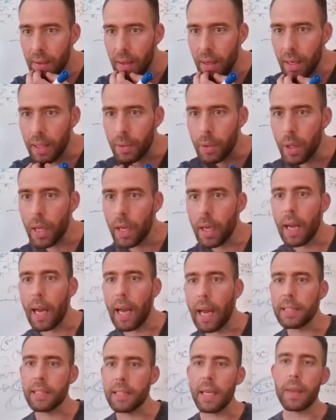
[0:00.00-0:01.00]
All right,
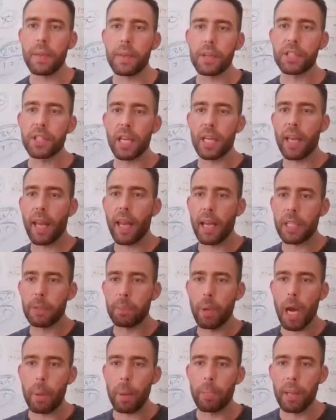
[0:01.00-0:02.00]
as EtherChain gains
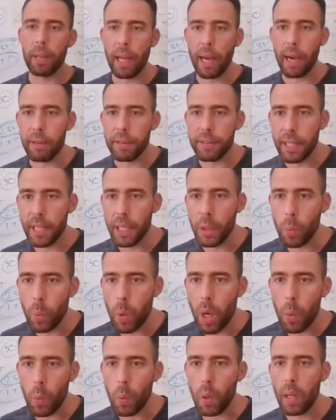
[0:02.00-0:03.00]
popularity,
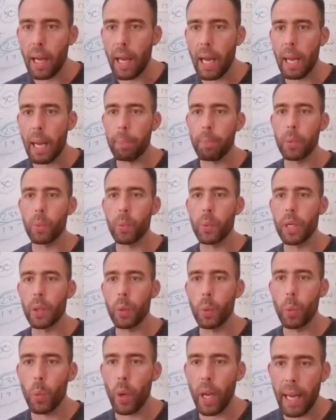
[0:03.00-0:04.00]
what will happen when a
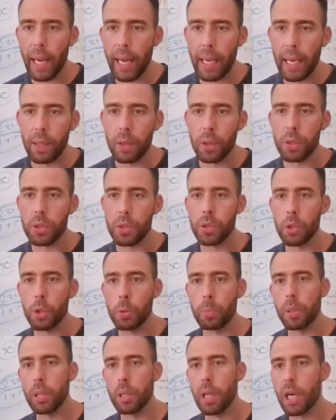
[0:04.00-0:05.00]
whale or
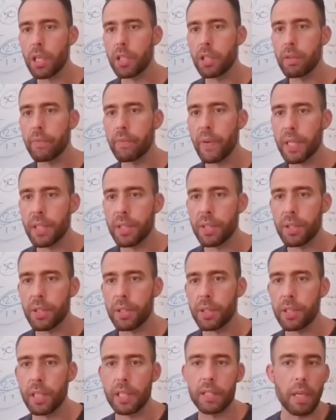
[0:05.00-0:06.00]
super larger
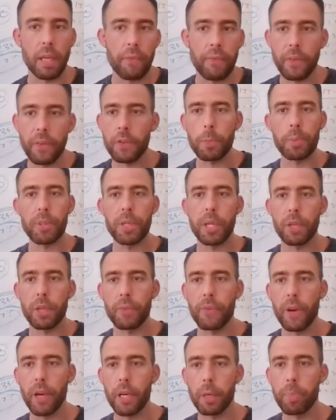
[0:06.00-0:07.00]
investors, let's say 50% of
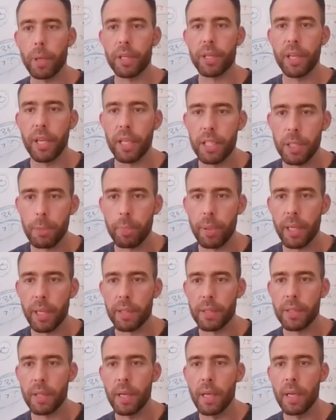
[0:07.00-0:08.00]
the fund
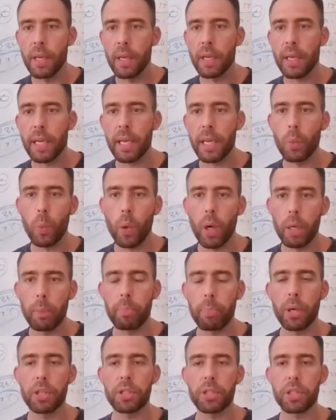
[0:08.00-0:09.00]
participants, can one
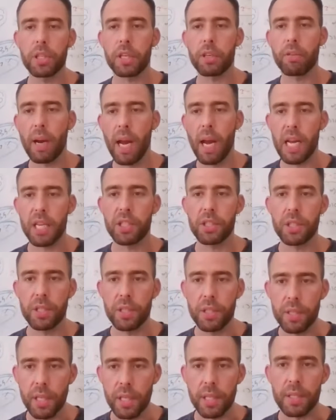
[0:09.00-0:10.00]
person crash the
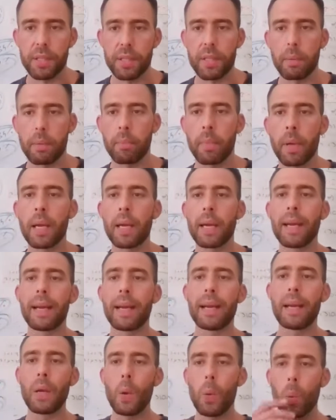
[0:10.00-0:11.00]
system?
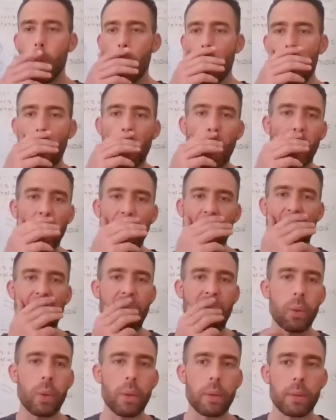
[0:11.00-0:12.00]
No,
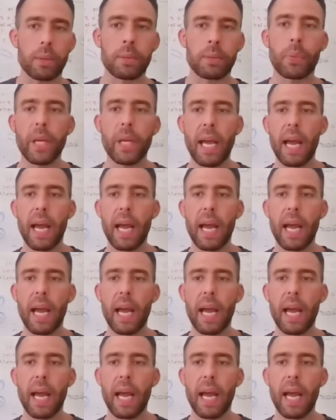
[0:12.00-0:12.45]
we